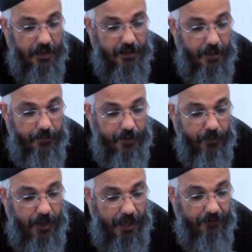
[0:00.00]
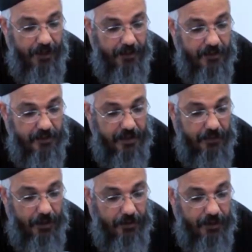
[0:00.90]
that people have a heresy
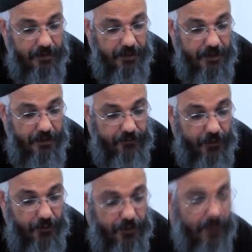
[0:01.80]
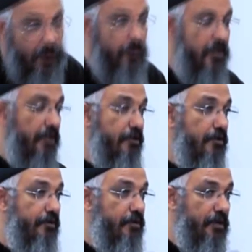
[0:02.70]
about that the day of the Lord is almost like the
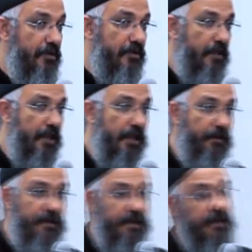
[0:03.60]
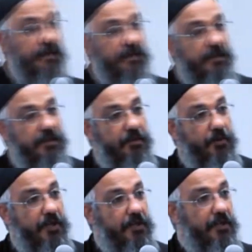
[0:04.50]
Jehovah's Witness heresy,
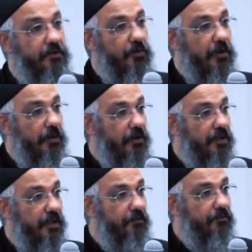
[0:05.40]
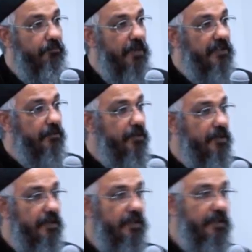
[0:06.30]
where they talk about the
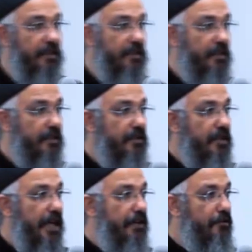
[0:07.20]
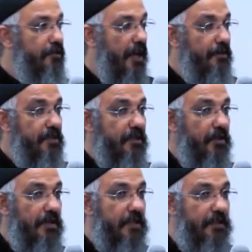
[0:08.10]
multiple end of times and
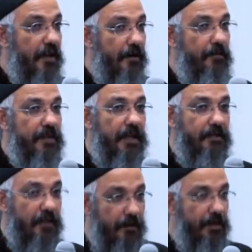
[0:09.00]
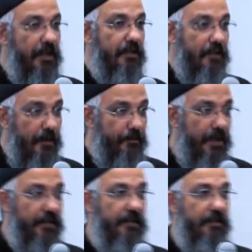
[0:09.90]
Christ had come and had come and had come
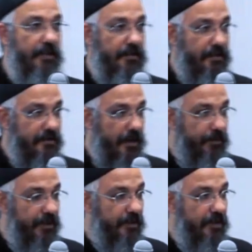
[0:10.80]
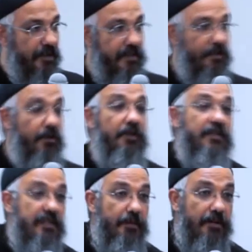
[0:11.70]
and nothing is happening.
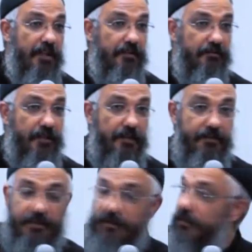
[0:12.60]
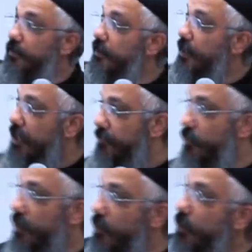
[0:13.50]
Thessalonians is about the end of times. If you
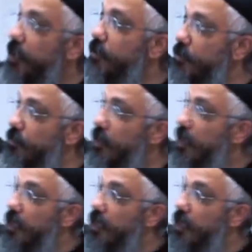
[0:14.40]
want to look into